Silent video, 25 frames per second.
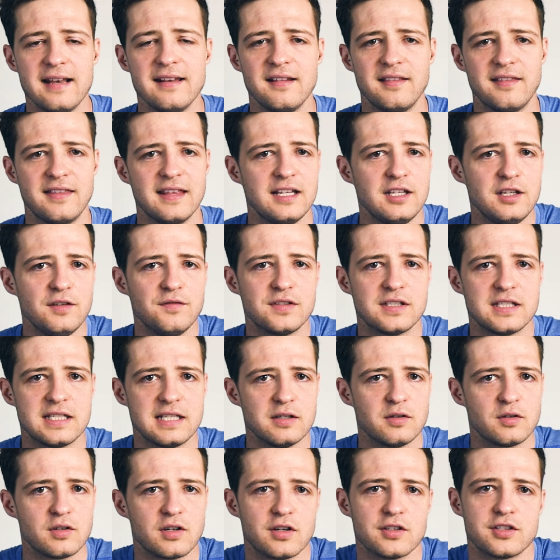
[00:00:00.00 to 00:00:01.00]
and then you've
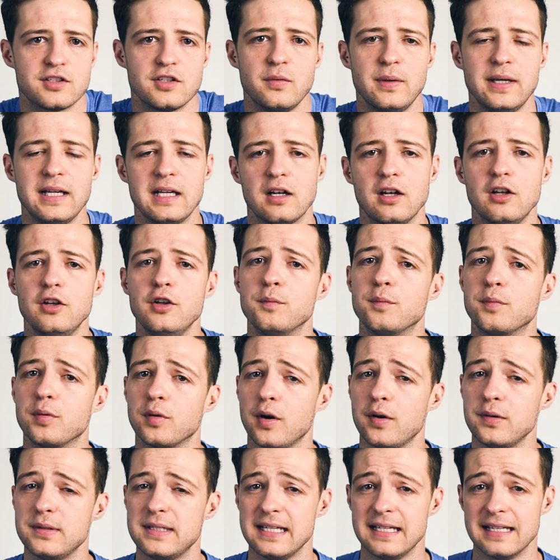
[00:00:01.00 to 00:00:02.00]
still got to include
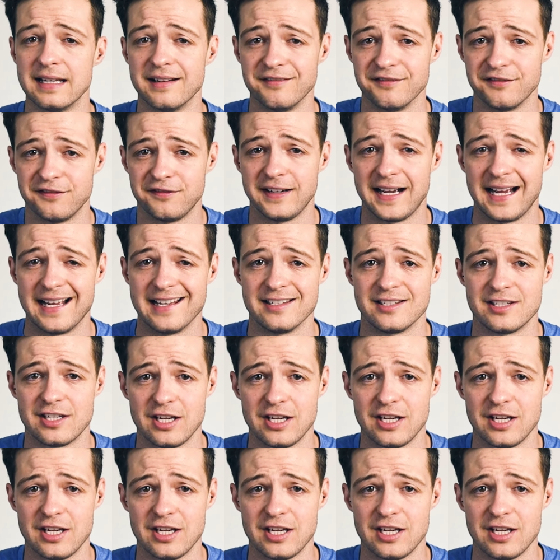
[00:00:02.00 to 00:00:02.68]
protein and fat